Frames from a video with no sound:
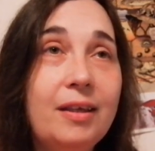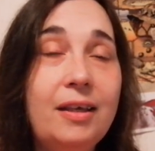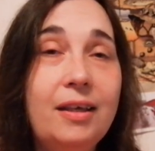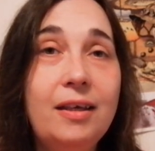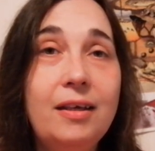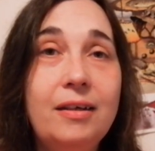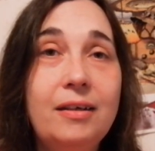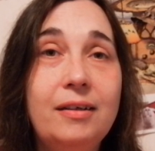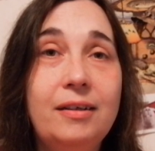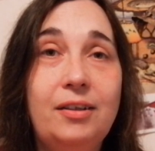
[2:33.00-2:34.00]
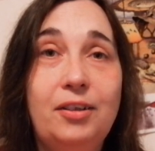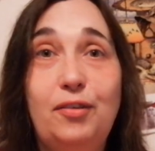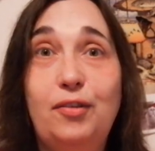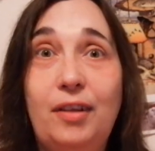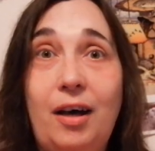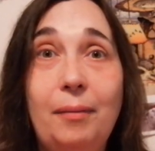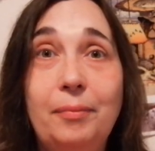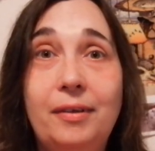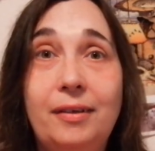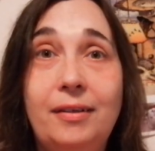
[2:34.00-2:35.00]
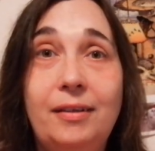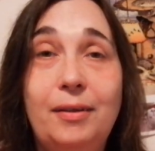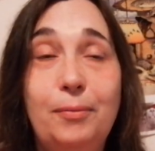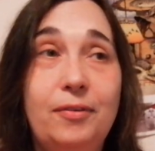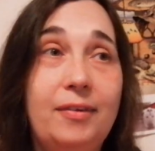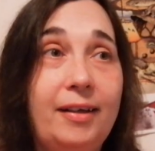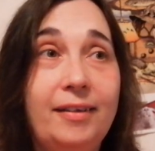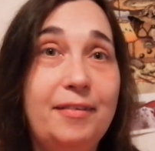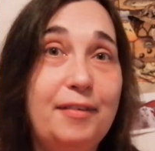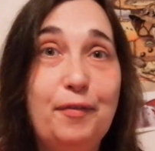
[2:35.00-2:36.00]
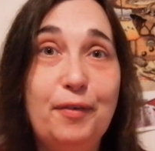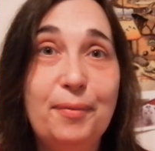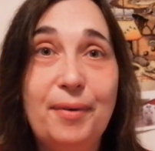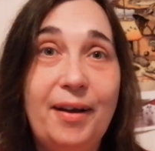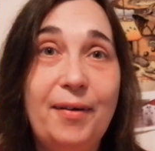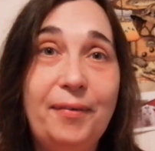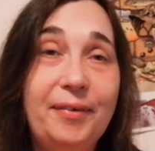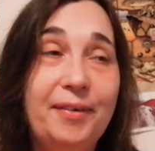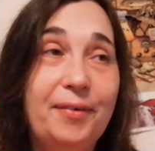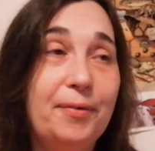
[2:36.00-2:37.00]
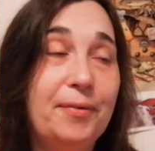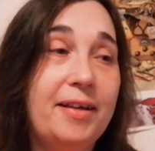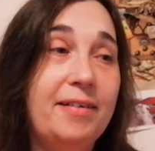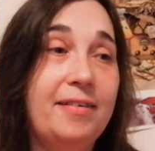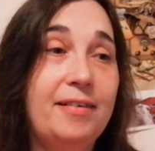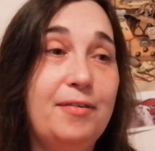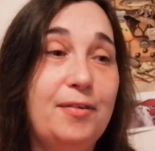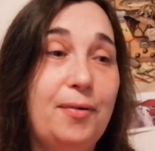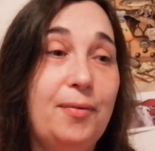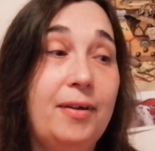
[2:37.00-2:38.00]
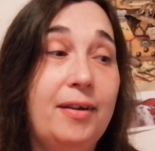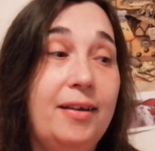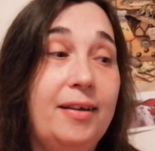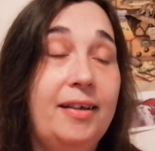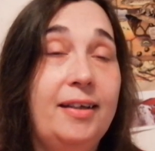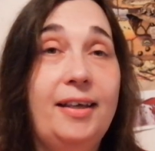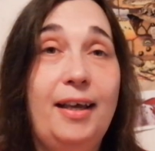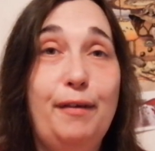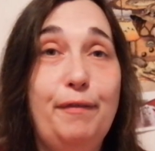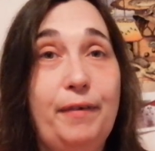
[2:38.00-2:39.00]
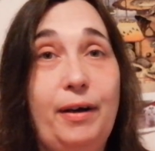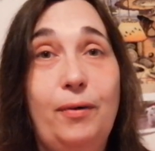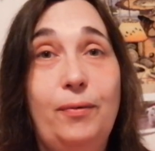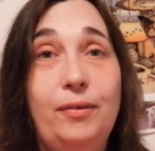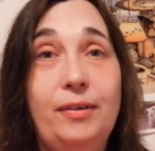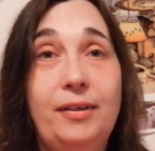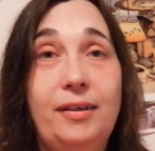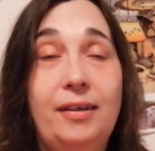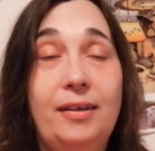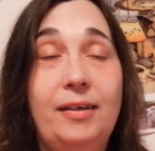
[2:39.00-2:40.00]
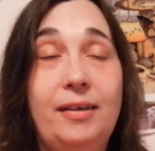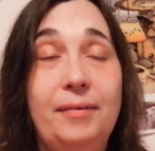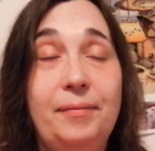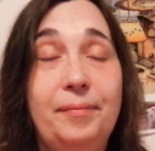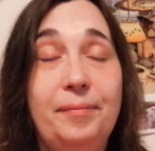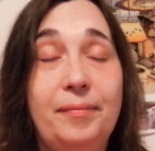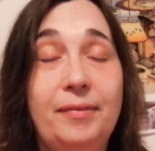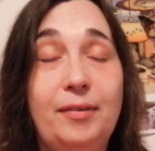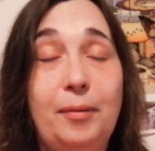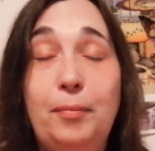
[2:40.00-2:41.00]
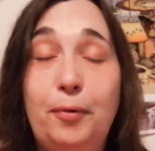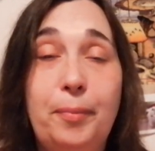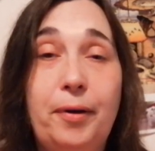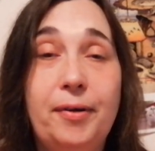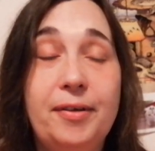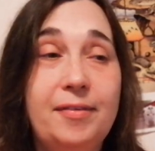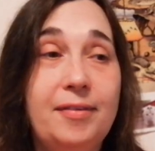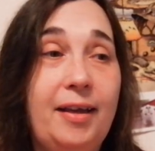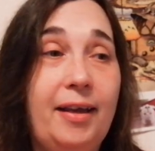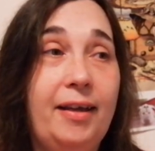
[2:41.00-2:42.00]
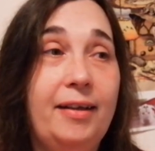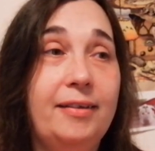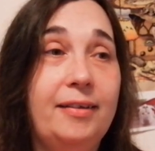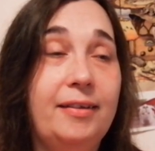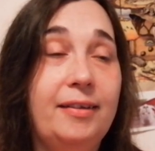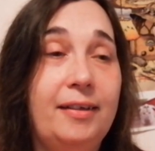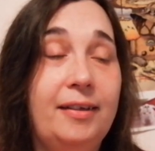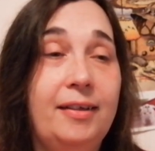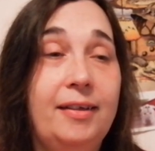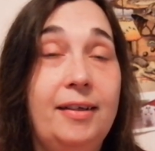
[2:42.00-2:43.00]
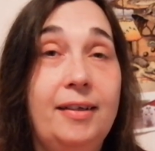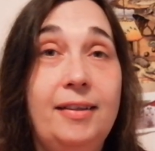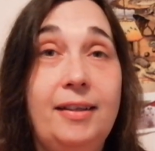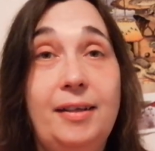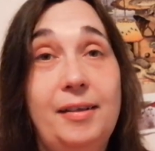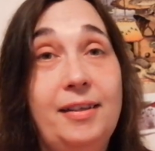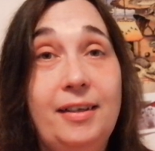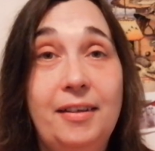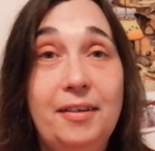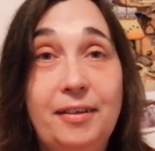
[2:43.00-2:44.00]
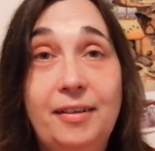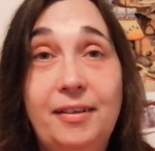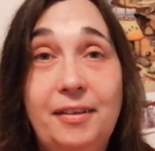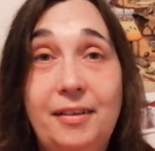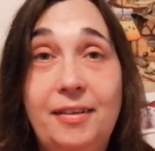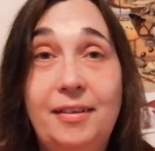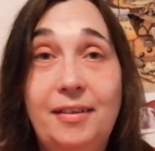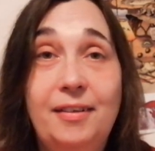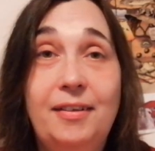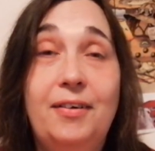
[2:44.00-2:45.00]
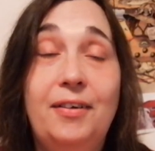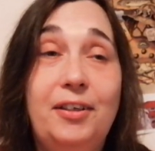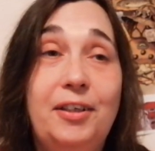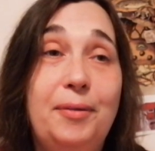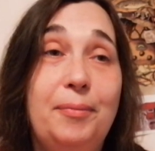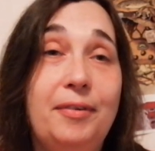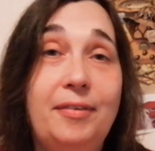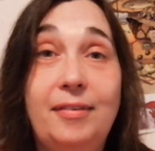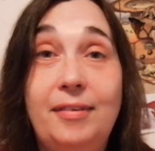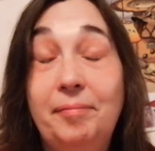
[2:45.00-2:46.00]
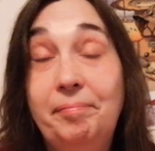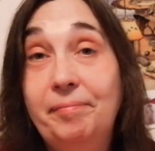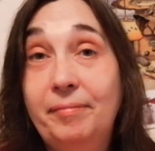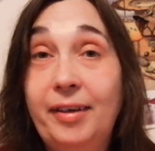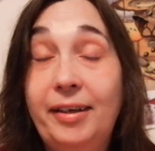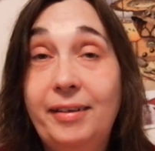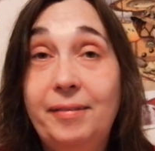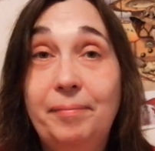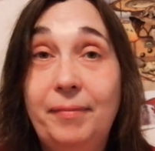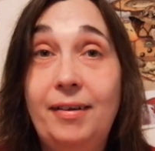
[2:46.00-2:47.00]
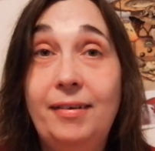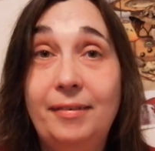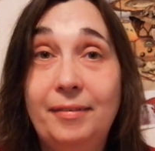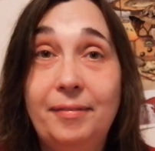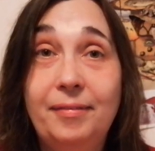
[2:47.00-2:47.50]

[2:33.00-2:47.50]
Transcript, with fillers: he uh, he just stopped and he was like sniffing around and all crazy. So he had found uh, some blueberries, and then the other dog, she was like, oh,